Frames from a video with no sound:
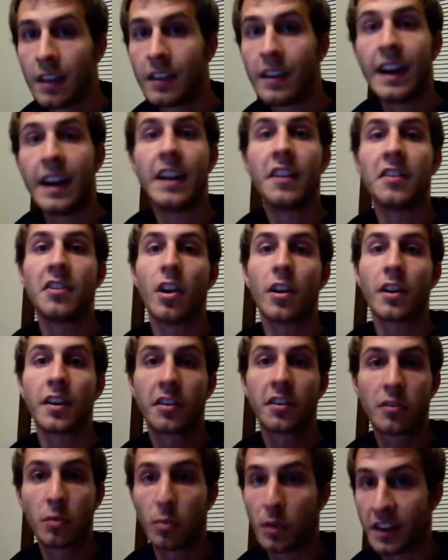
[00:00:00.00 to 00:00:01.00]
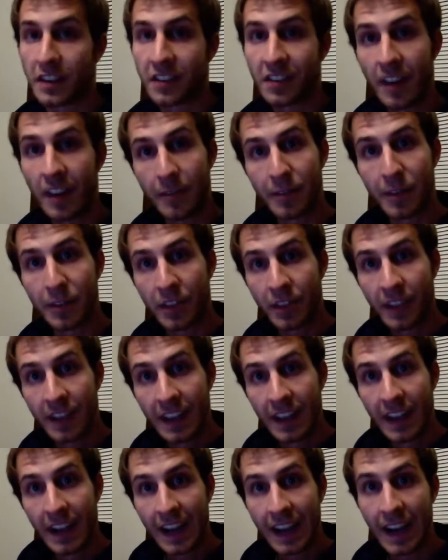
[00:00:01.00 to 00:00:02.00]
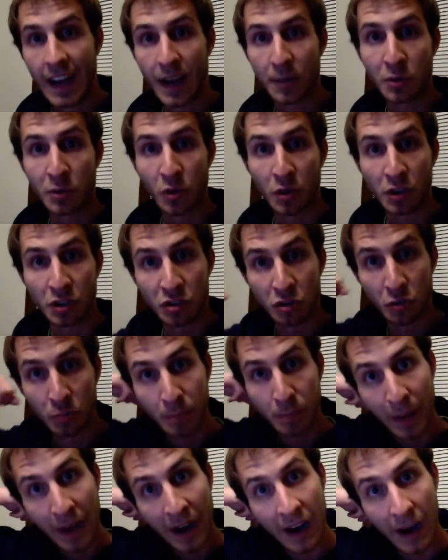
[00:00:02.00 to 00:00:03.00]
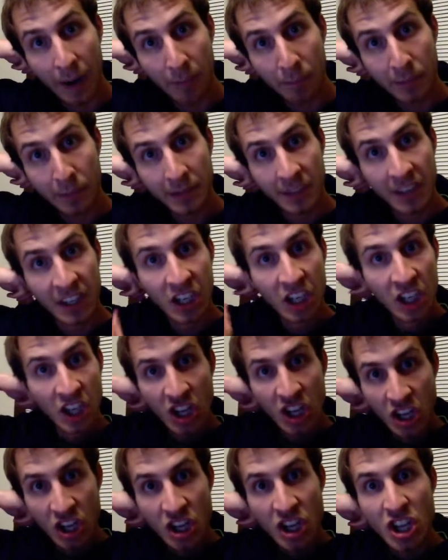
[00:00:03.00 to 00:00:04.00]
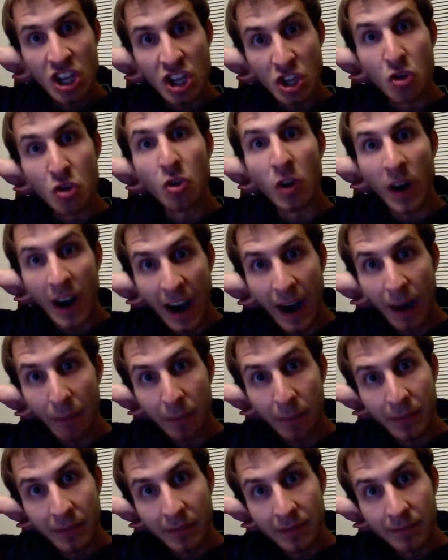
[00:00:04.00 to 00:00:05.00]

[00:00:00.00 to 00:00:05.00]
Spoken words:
The date is August 27th, and I'm going to pump you up.